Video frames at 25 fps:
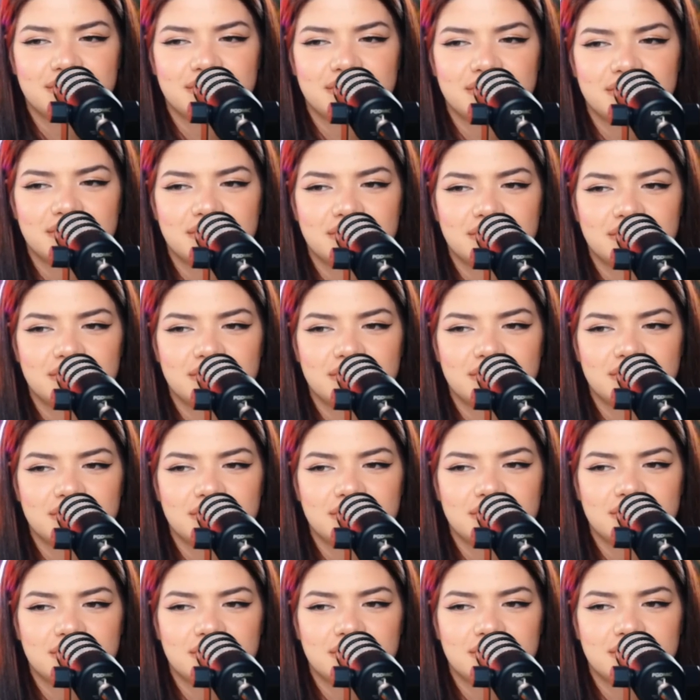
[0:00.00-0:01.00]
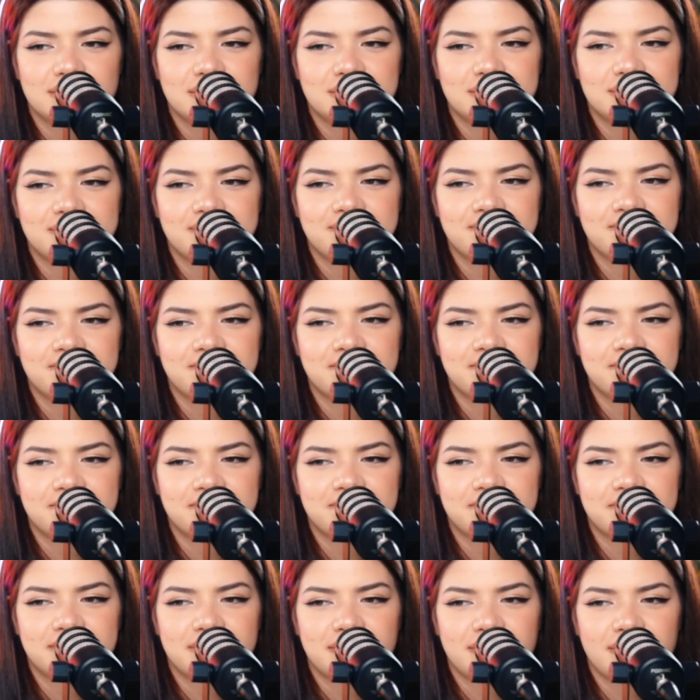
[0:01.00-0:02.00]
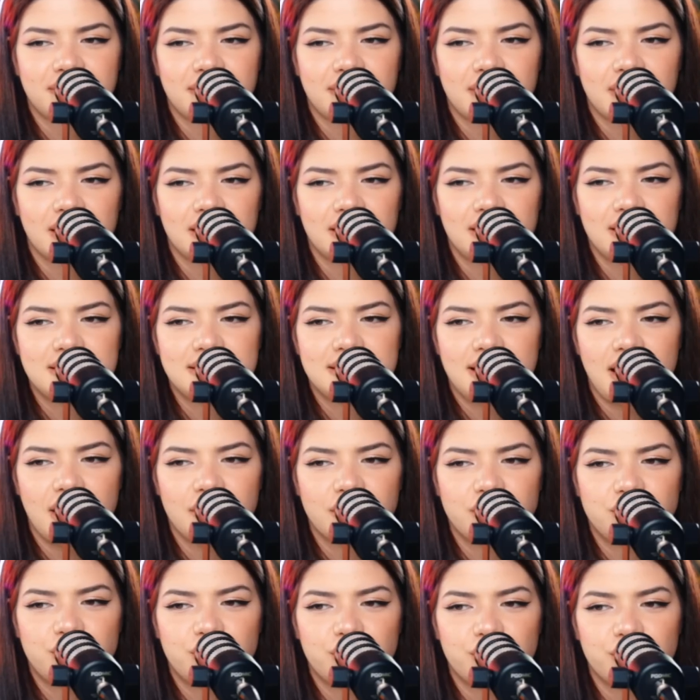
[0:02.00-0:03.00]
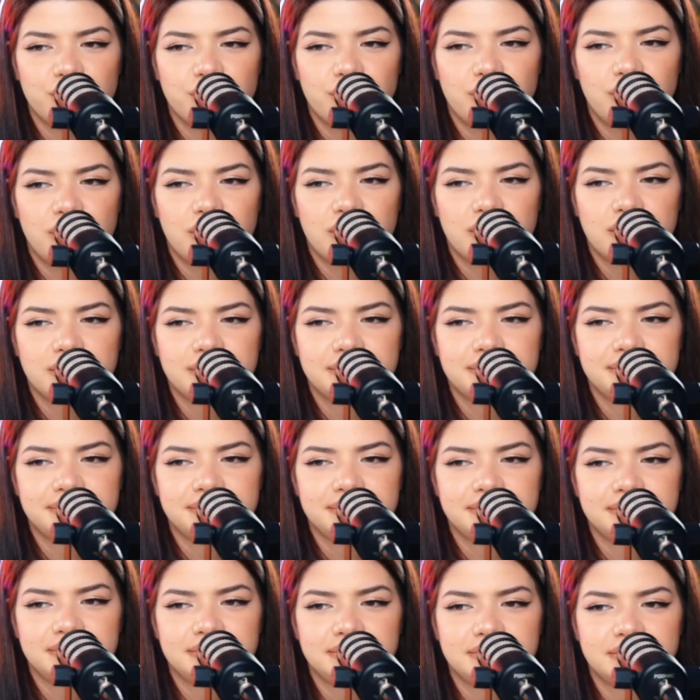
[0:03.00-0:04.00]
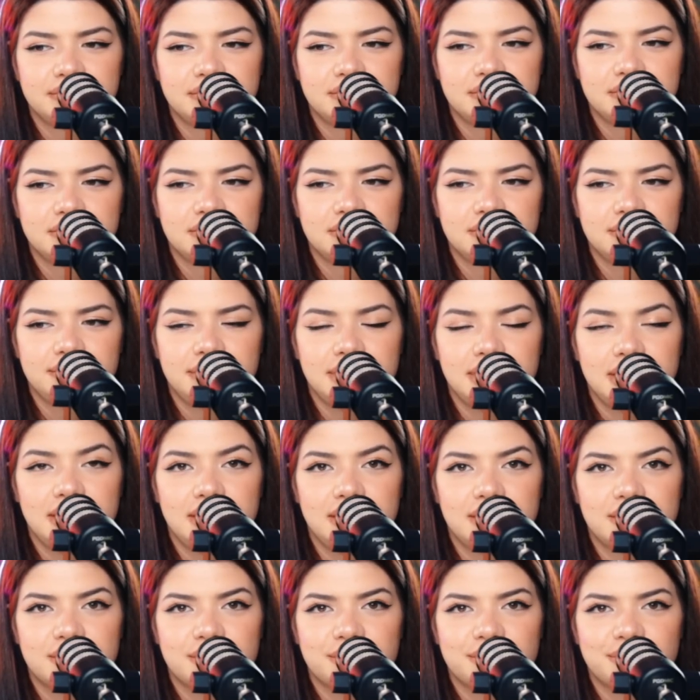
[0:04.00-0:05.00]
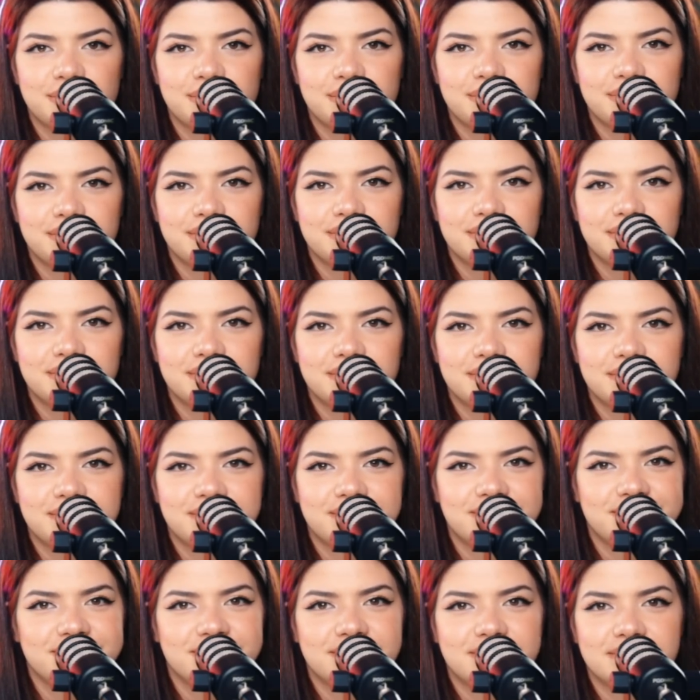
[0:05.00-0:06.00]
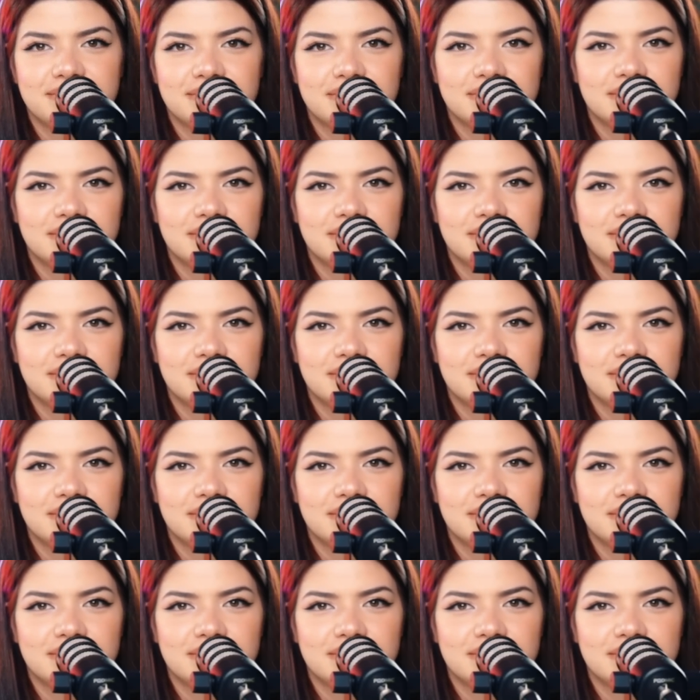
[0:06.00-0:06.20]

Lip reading: This person isn't speaking.